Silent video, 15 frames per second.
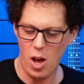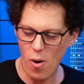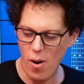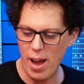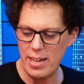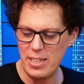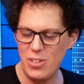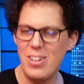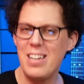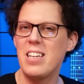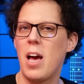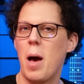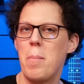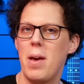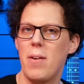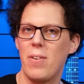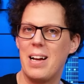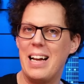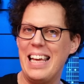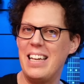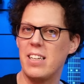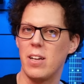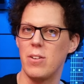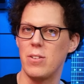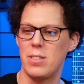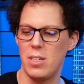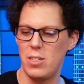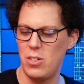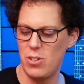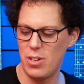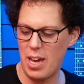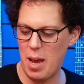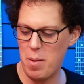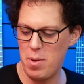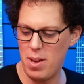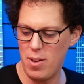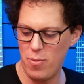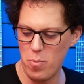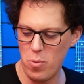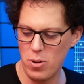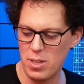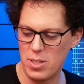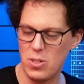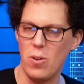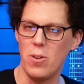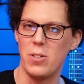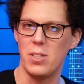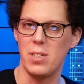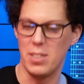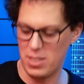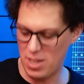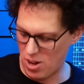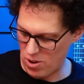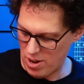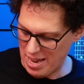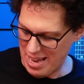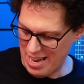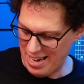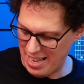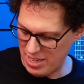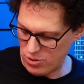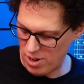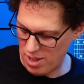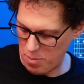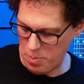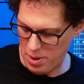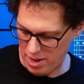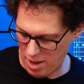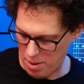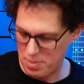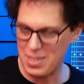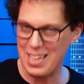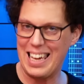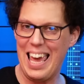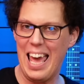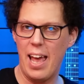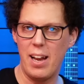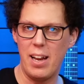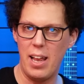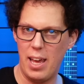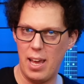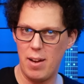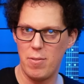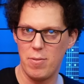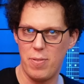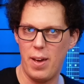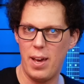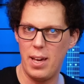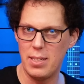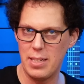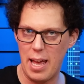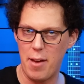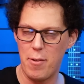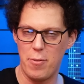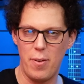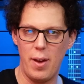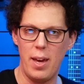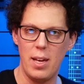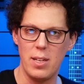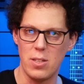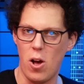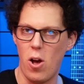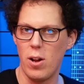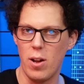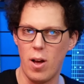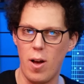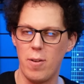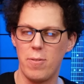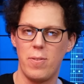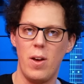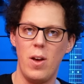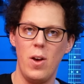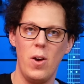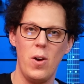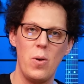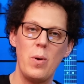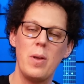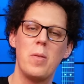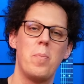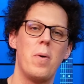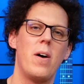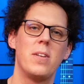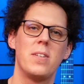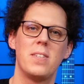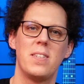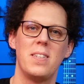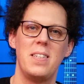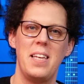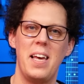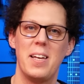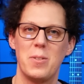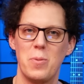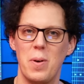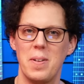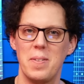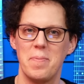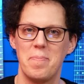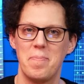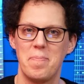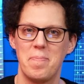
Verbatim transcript: Alright, you didn't come here for clean tones, did you? You came here for more distortion. So let's try the pickups again, in phase, out of phase, on, off, with the Boss DS1.